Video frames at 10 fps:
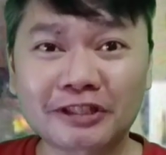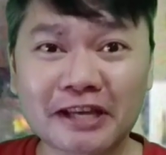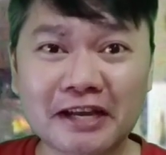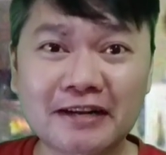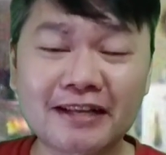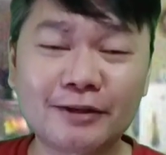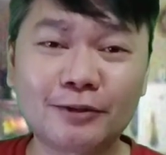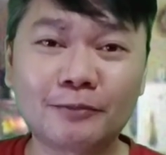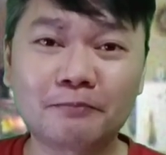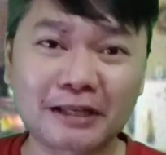for sharing
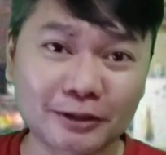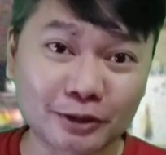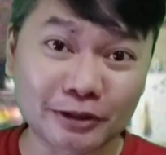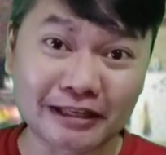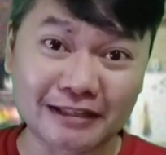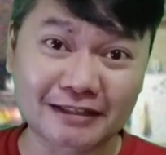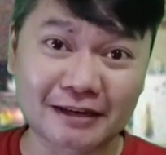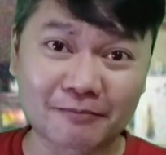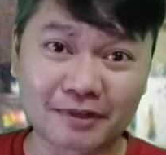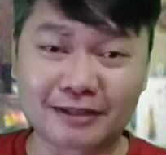yung picture ng
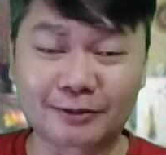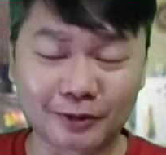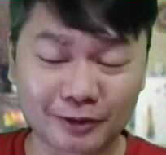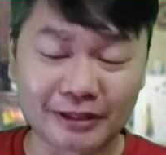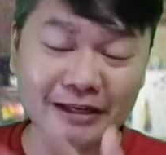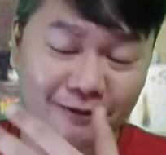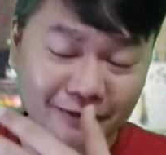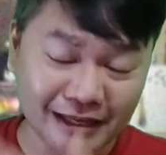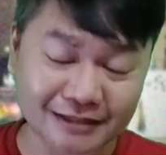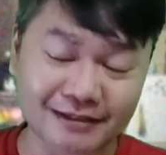Sump niya. So, yan
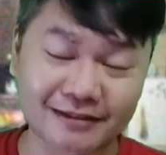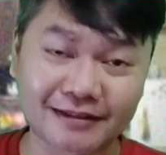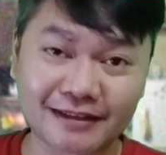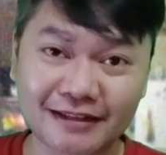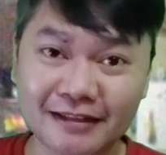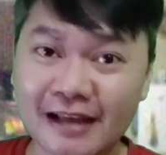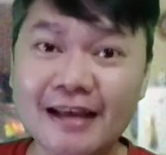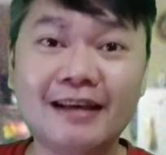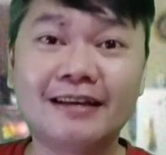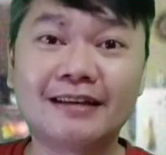yung nasa screen.
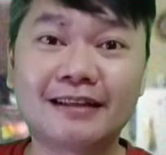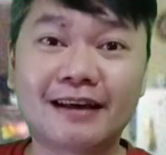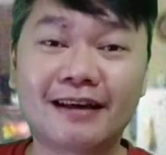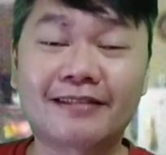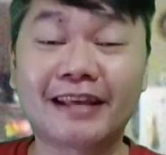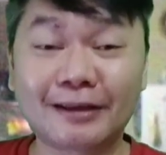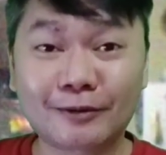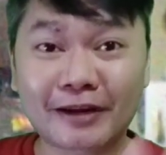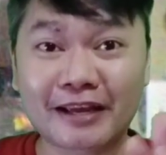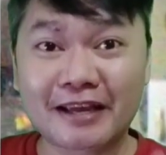
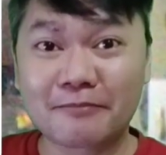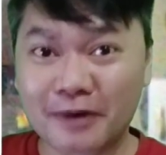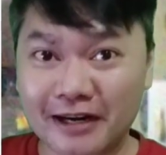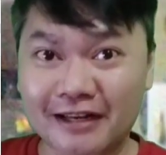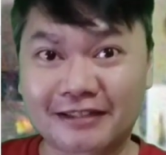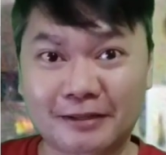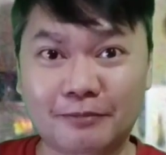Thank you kay Mark